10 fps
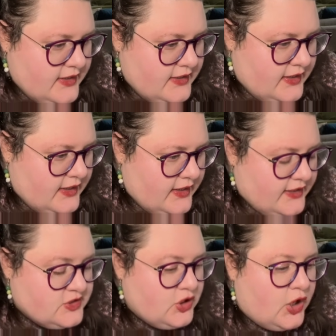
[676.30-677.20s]
uh, a
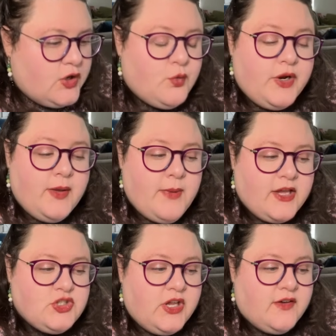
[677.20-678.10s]
dark
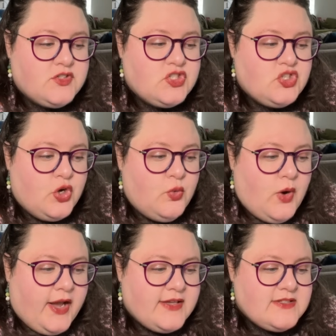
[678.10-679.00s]
reimagining of Snow
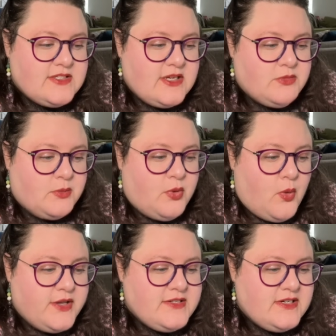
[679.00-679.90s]
White steeped in
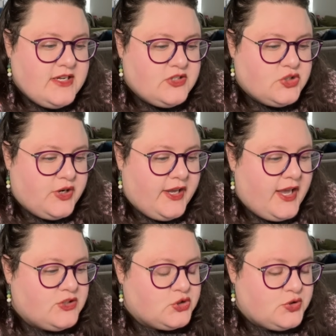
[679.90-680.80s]
poison, intrigue,
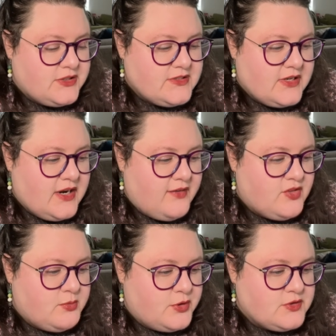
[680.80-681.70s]
and treason of the
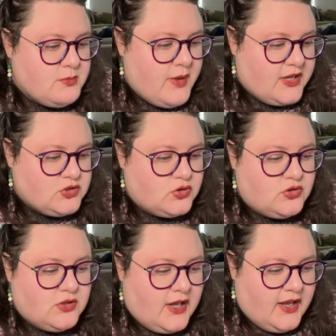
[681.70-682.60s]
most
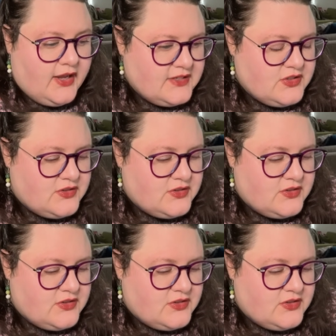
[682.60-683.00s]
magical kind.